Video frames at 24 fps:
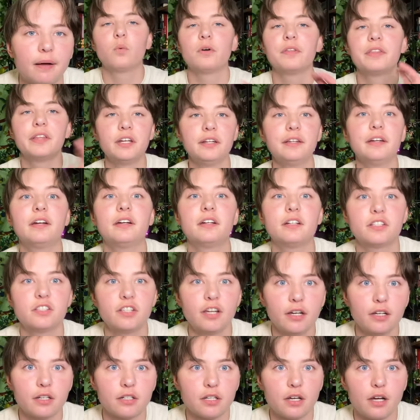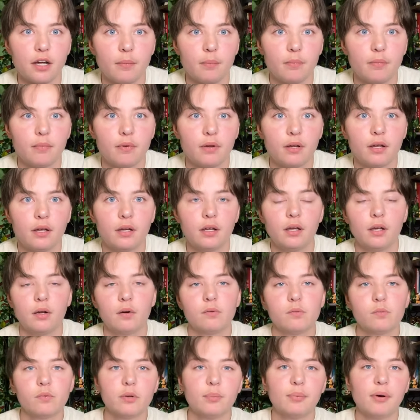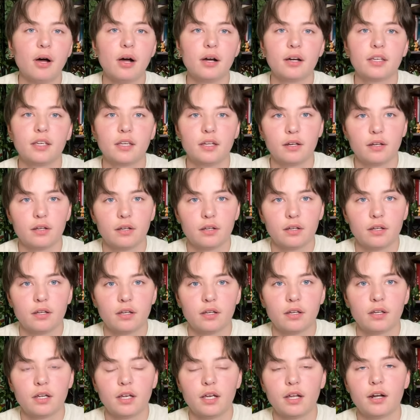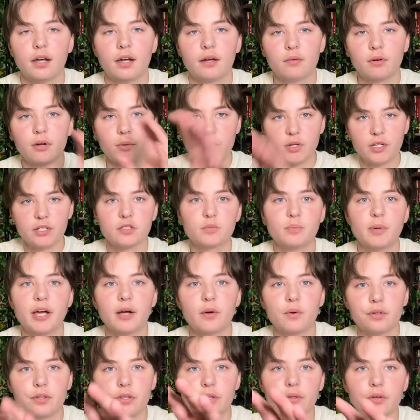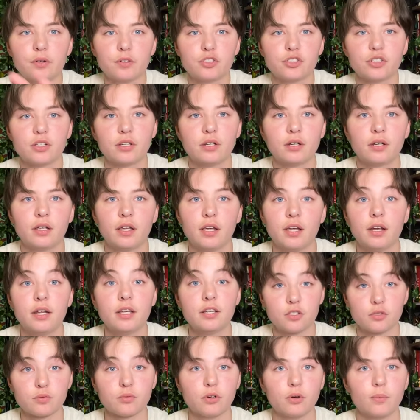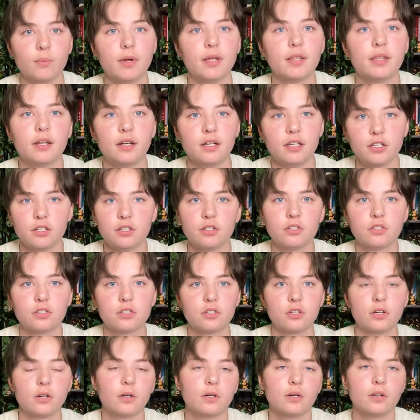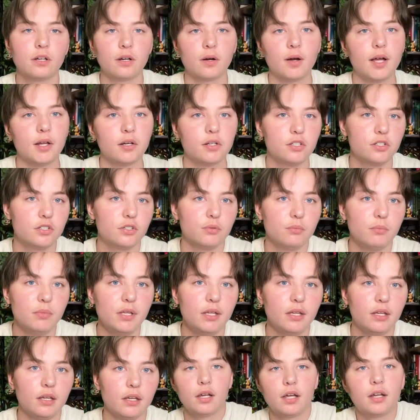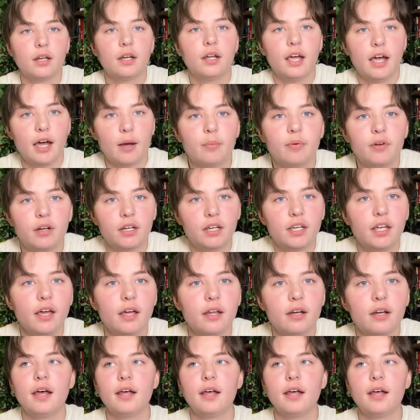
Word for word: Well, then he did it a second time when we pockied, and I rubbed his back with the lotion in his room, and then he turned around to do me and it happened again.